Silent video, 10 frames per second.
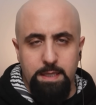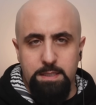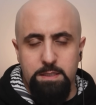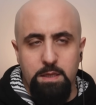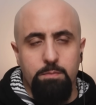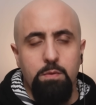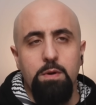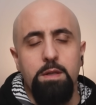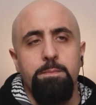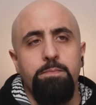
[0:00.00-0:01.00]
That's number
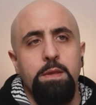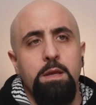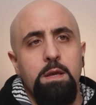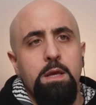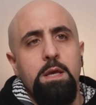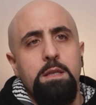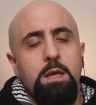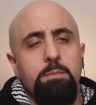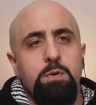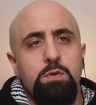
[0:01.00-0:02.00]
one.
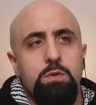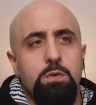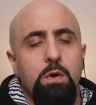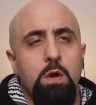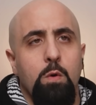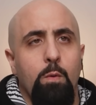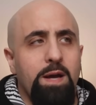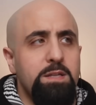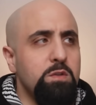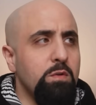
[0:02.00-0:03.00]
Number two,
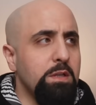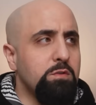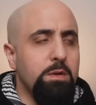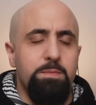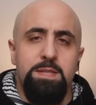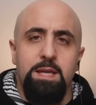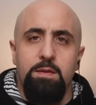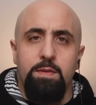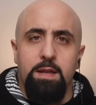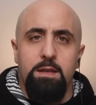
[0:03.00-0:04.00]
why is Donald Trump
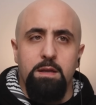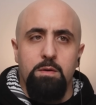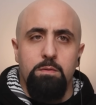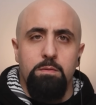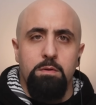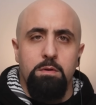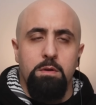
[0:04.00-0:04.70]
saying that now?